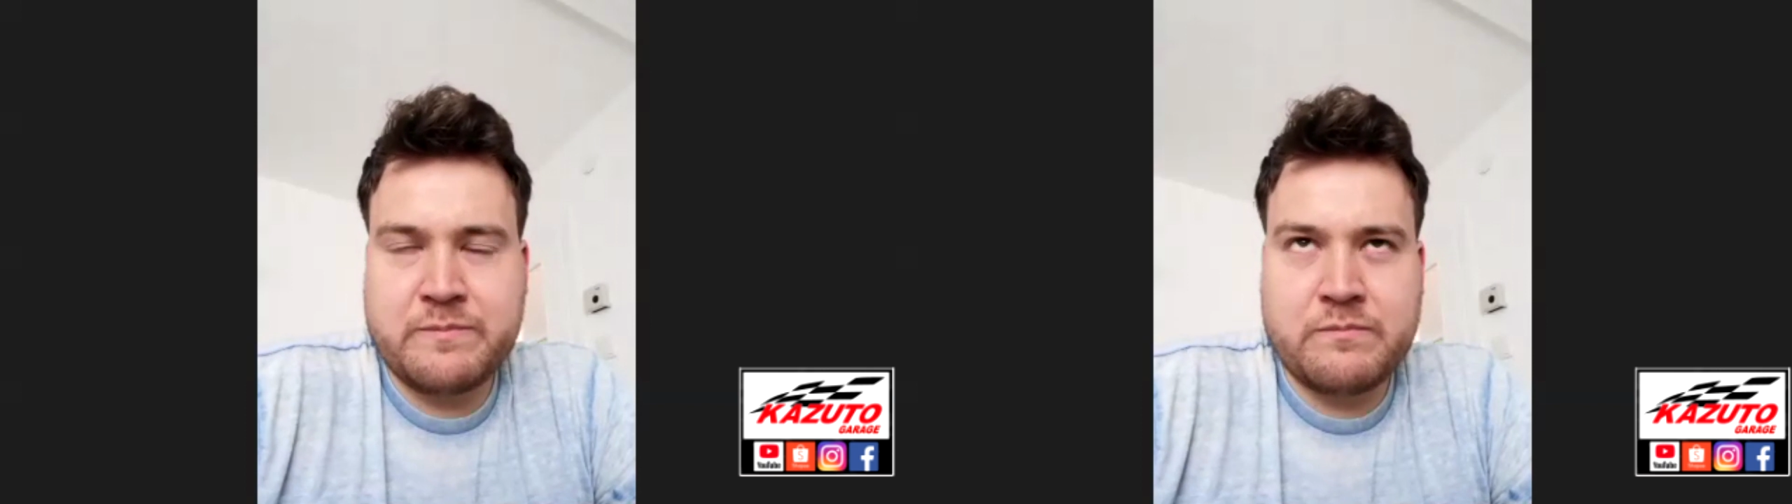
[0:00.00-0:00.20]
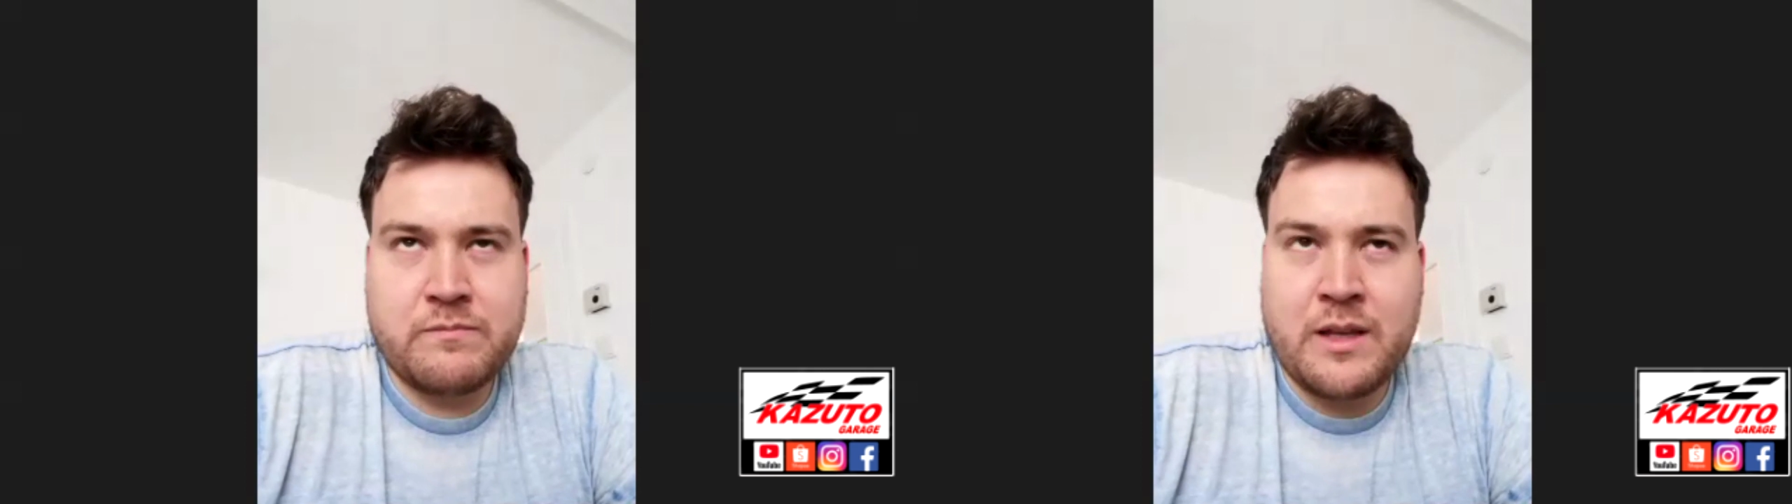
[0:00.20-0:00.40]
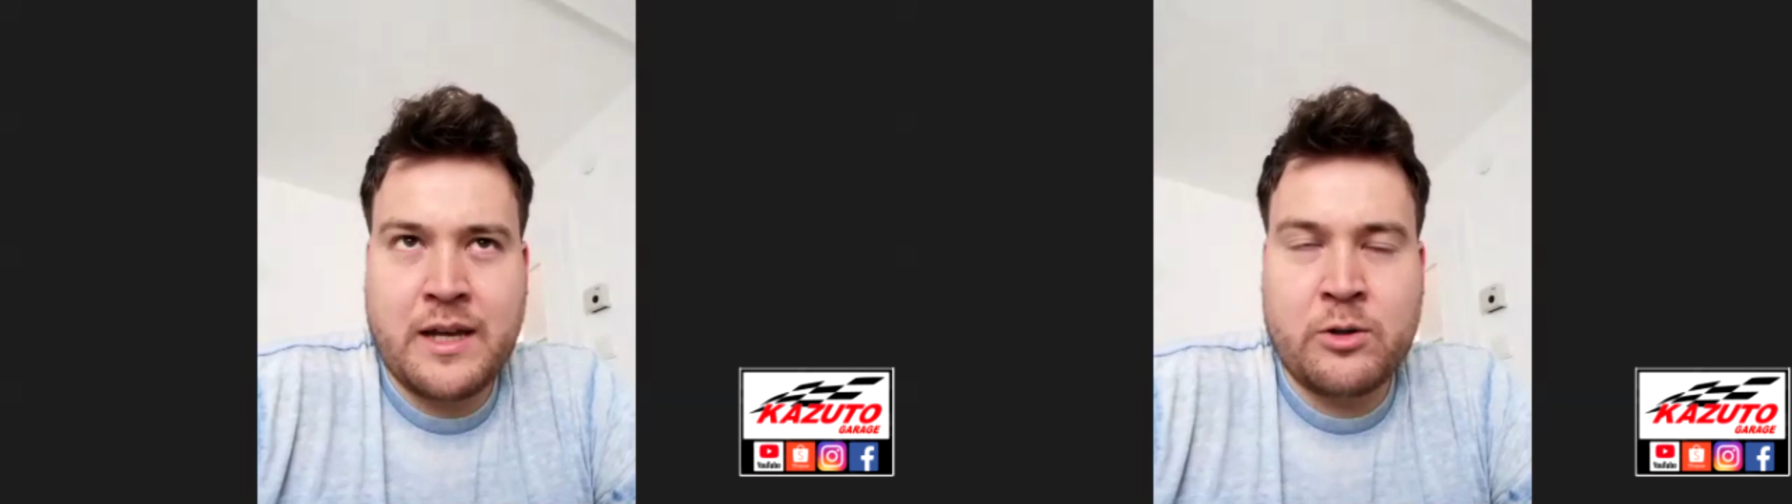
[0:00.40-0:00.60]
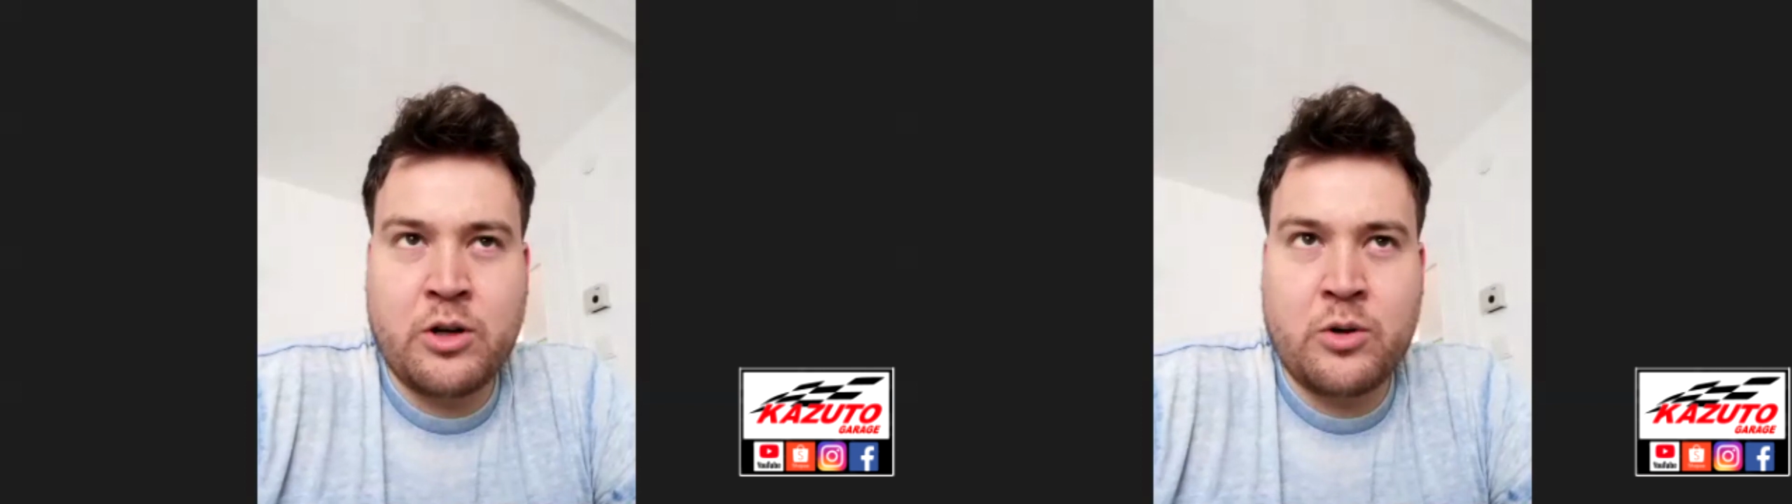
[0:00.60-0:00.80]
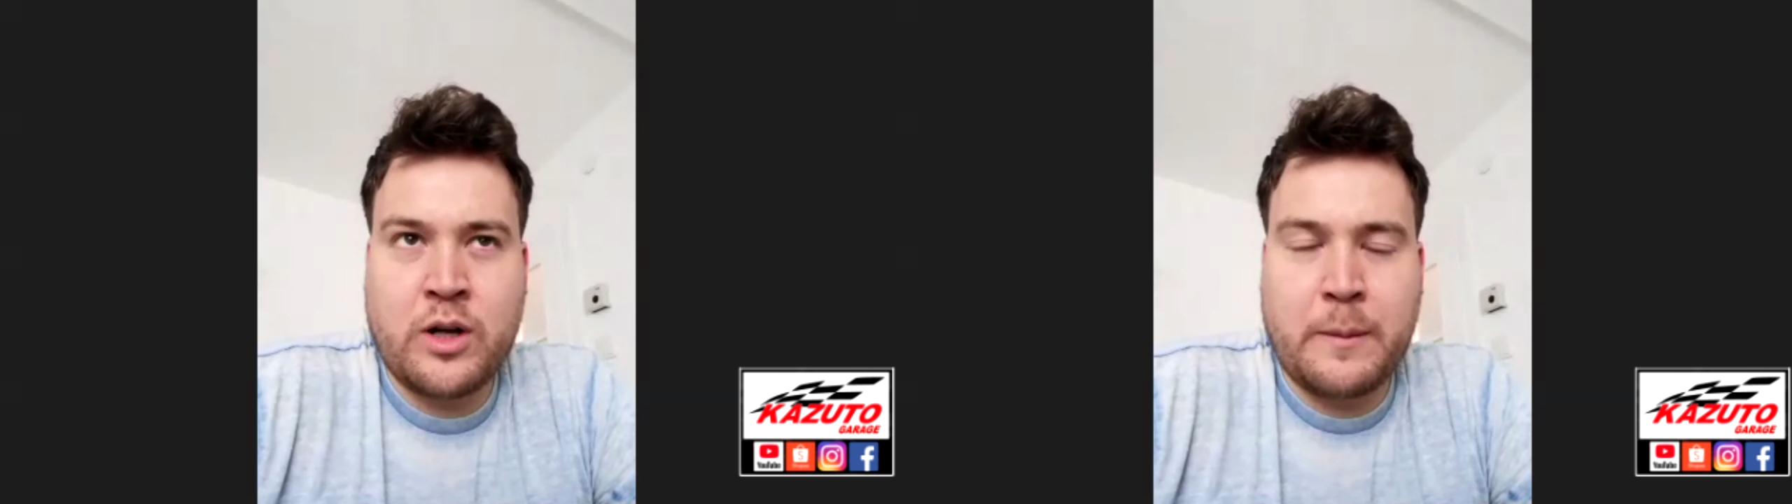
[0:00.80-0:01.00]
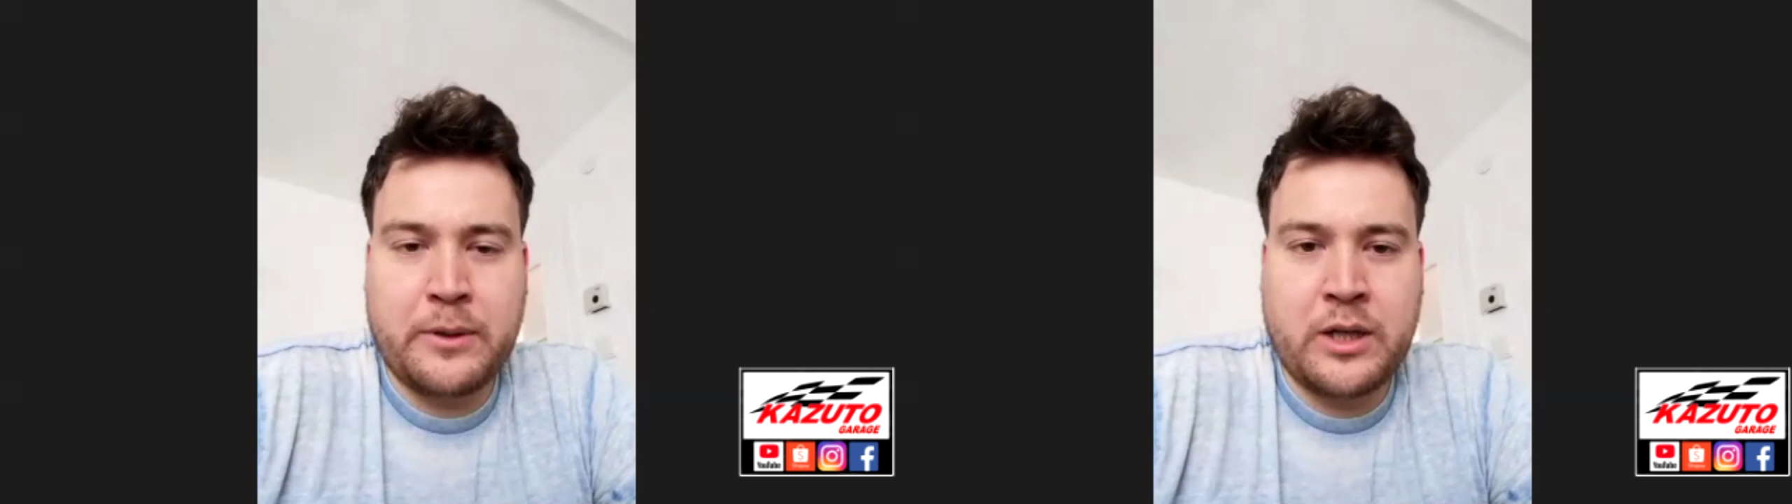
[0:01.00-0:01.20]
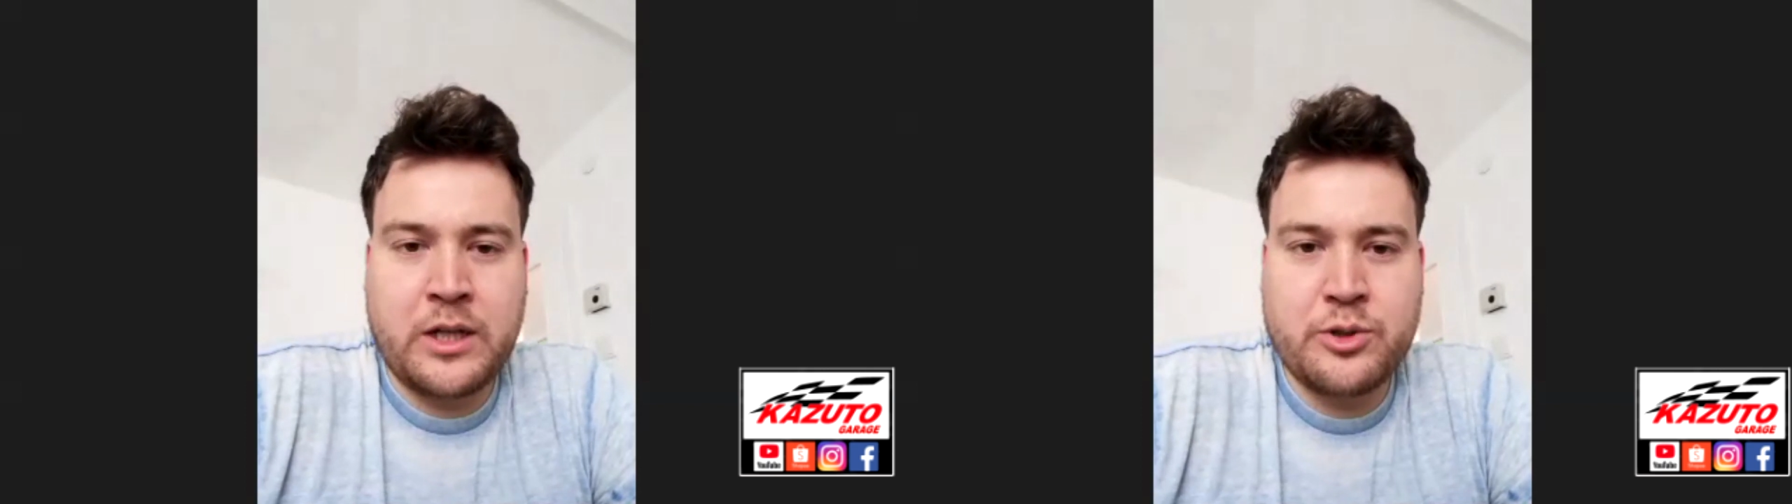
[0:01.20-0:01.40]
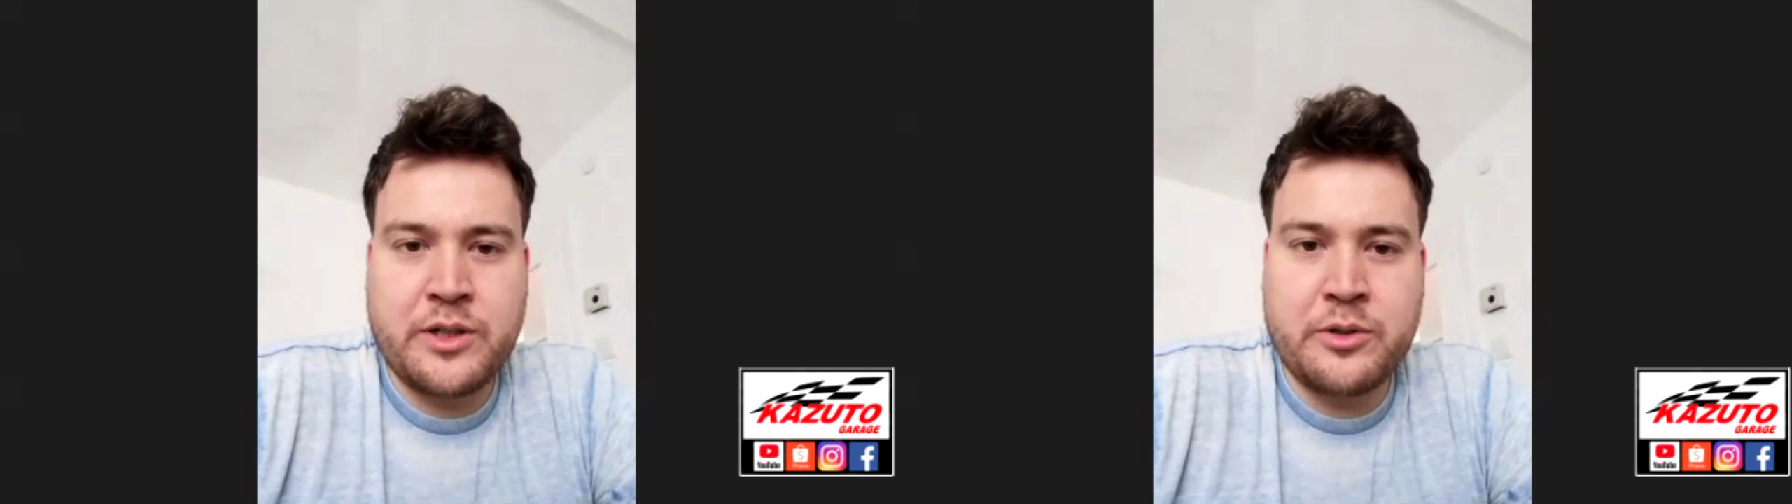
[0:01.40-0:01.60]
I don't know, a couple hundred
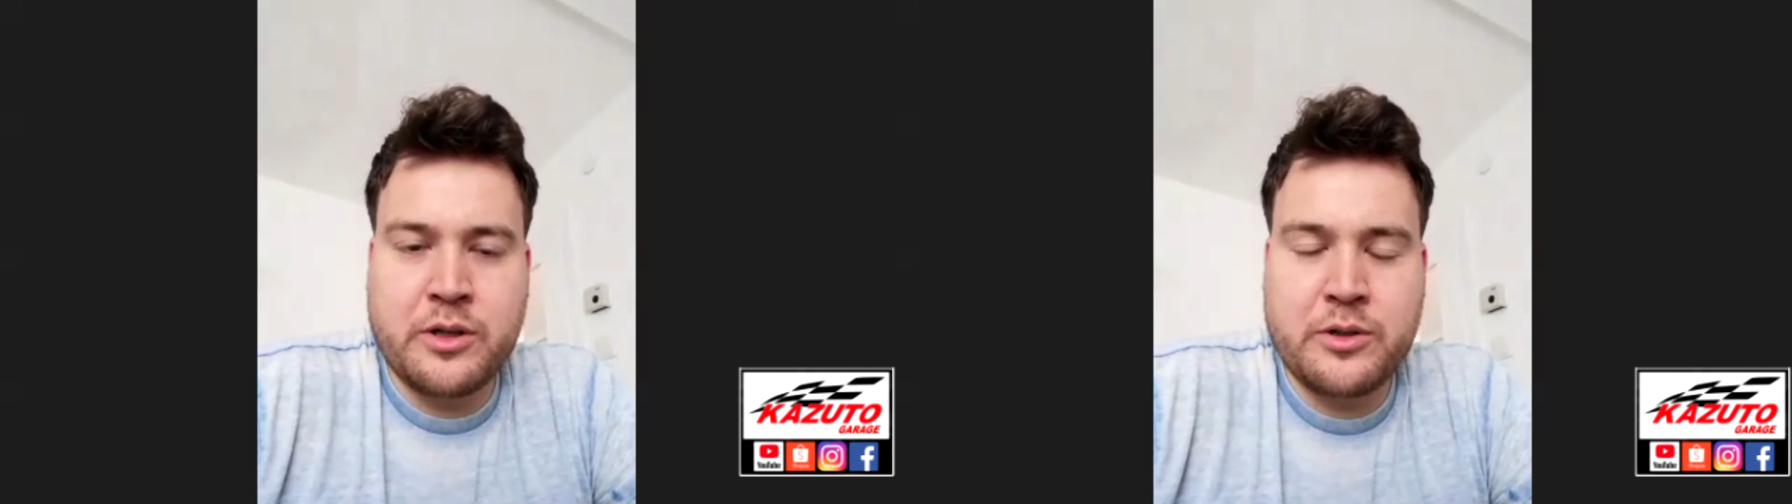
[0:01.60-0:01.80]
euros,